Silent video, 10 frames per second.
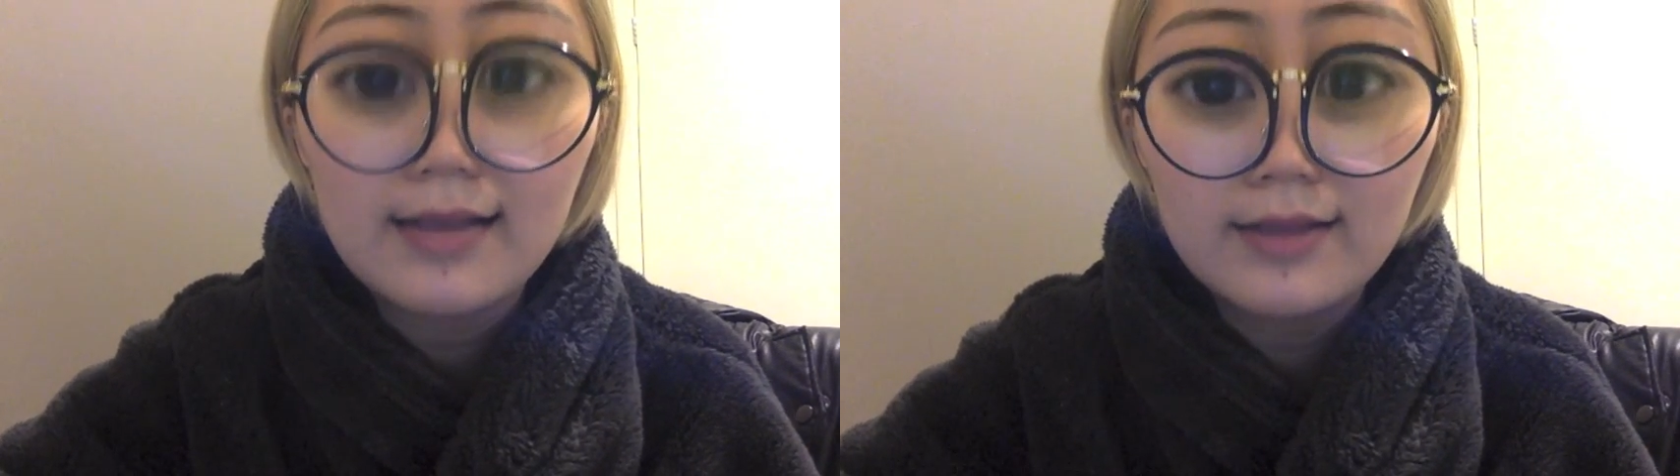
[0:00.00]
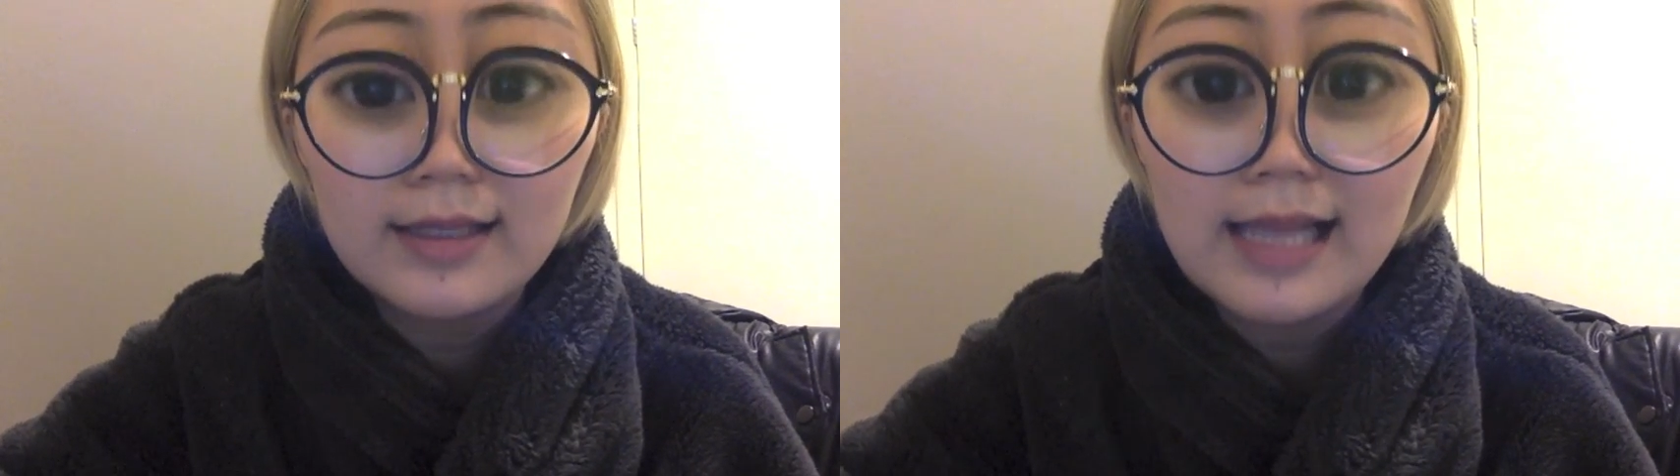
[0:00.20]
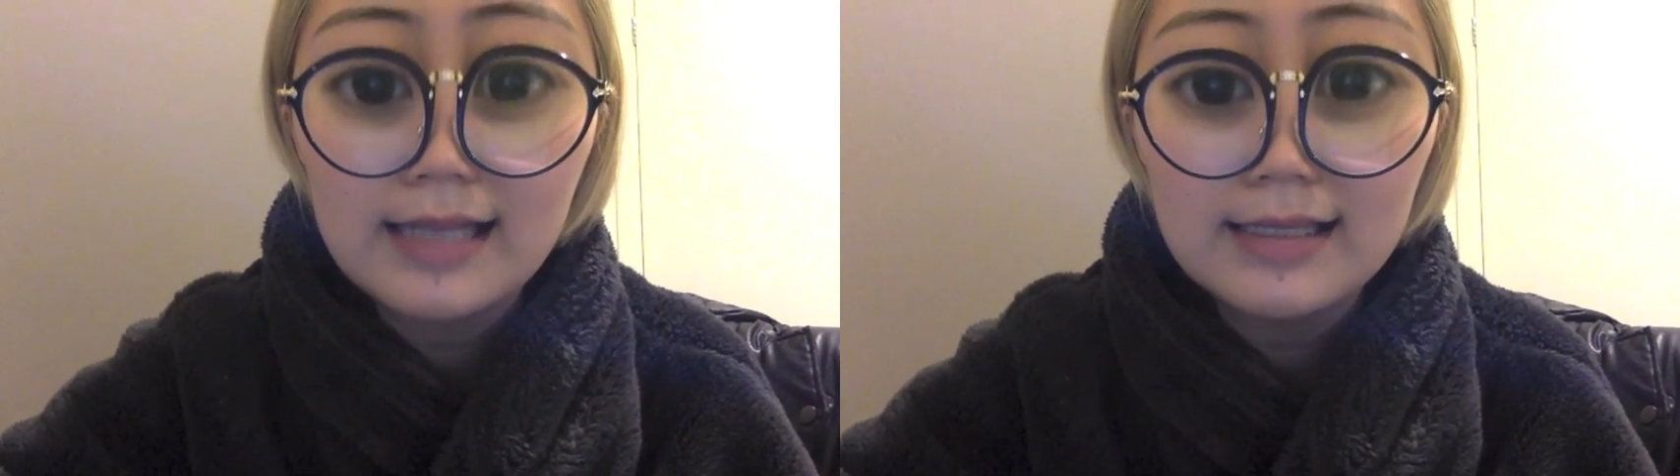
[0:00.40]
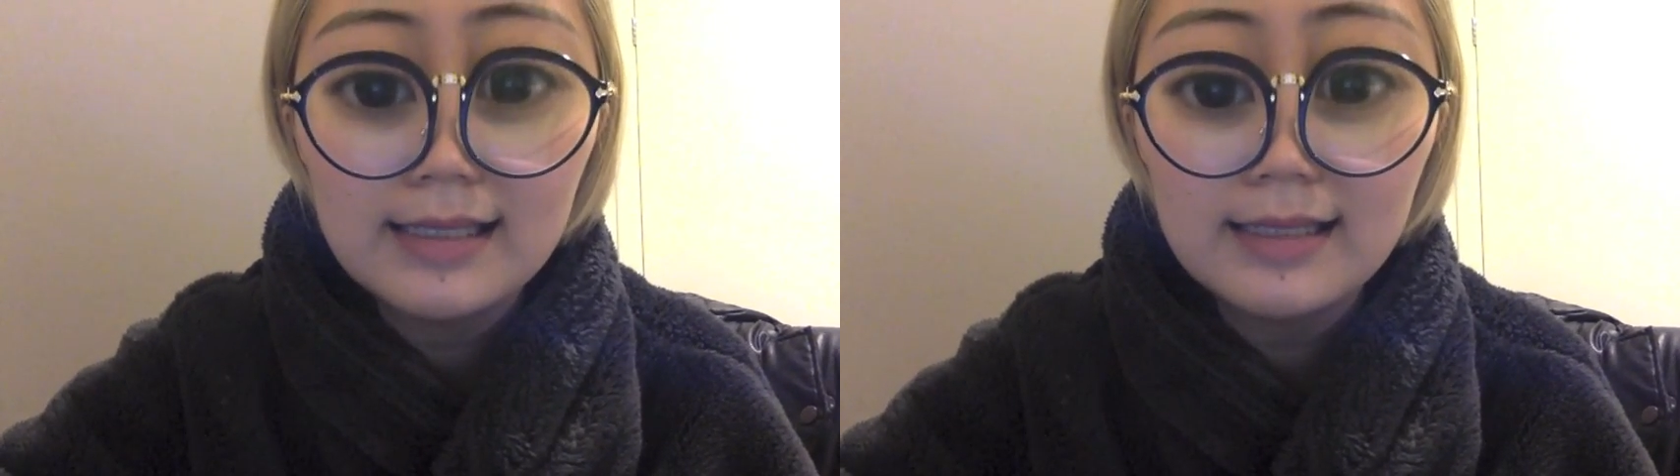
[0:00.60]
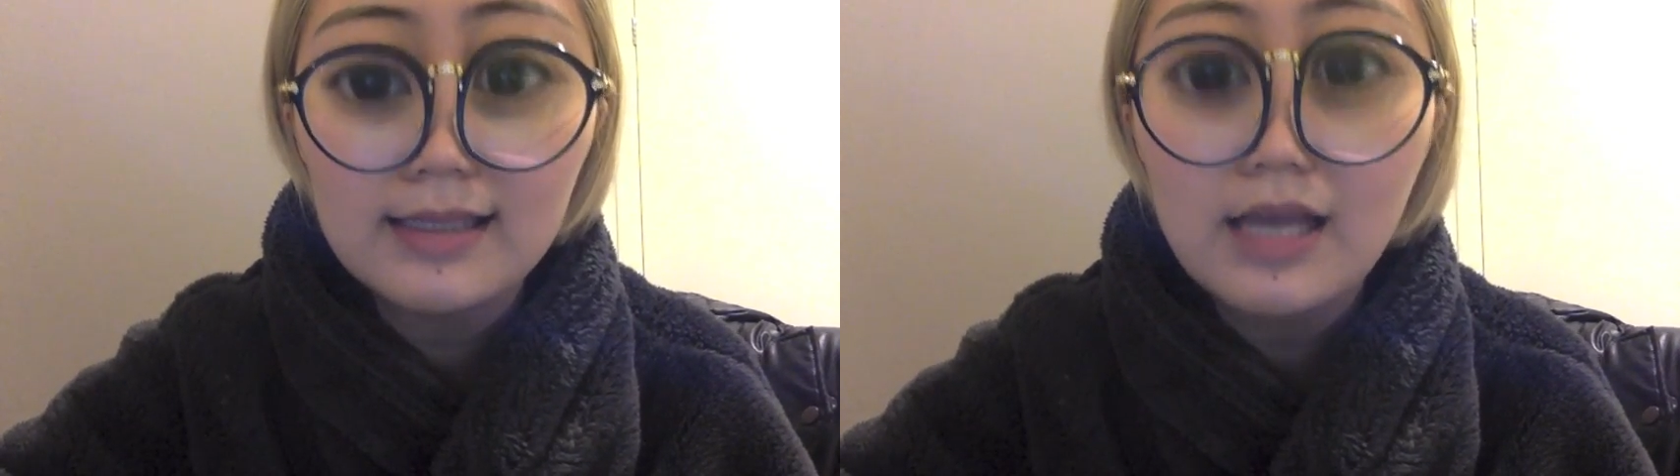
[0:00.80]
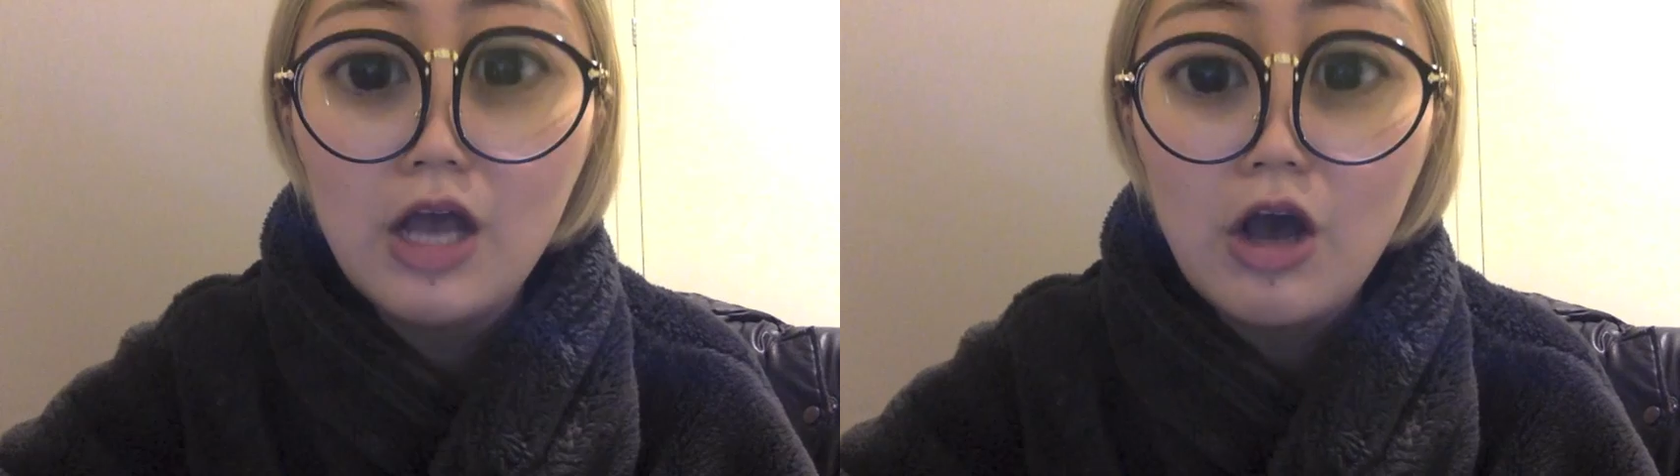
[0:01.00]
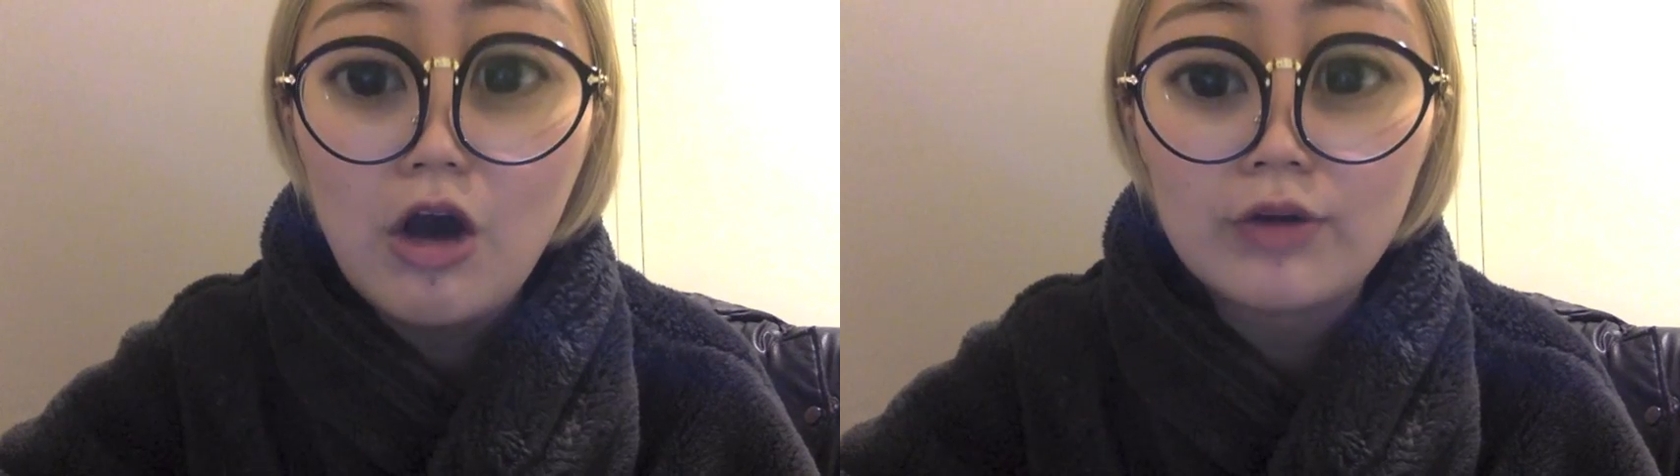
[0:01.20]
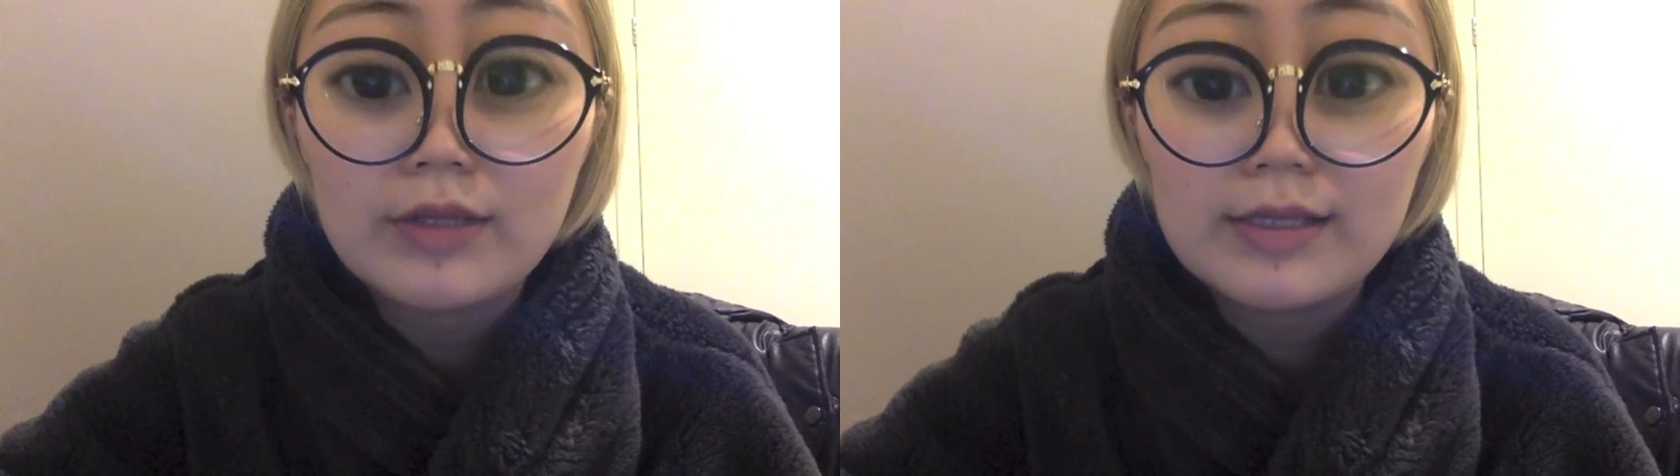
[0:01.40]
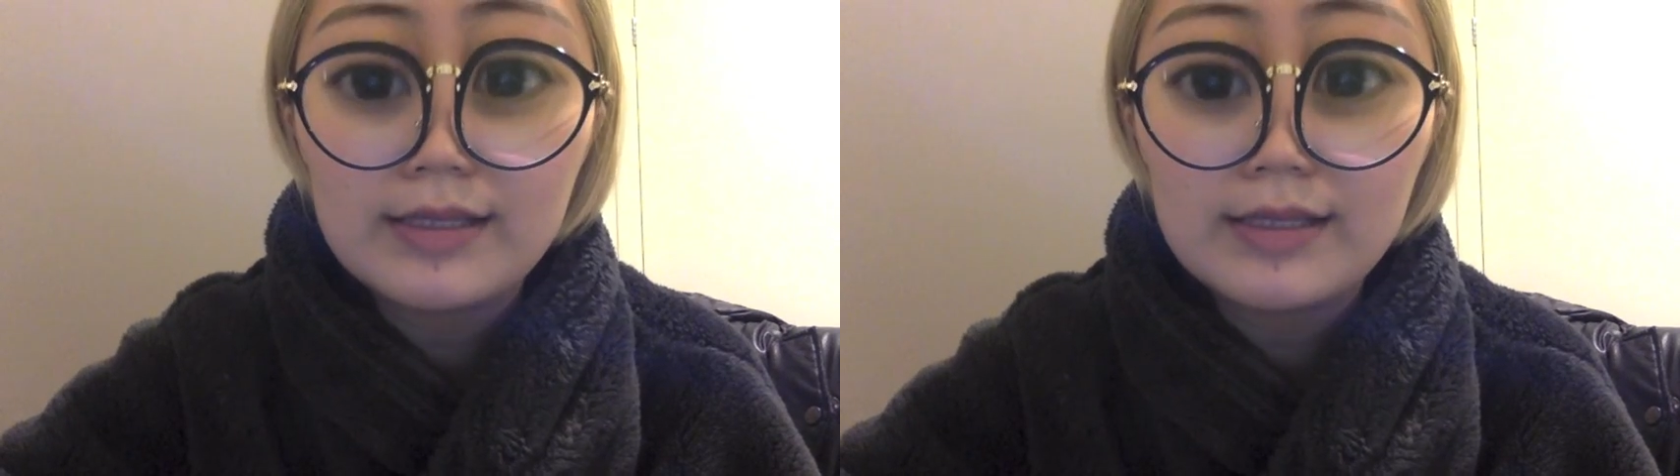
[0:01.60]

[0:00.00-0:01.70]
the classes on the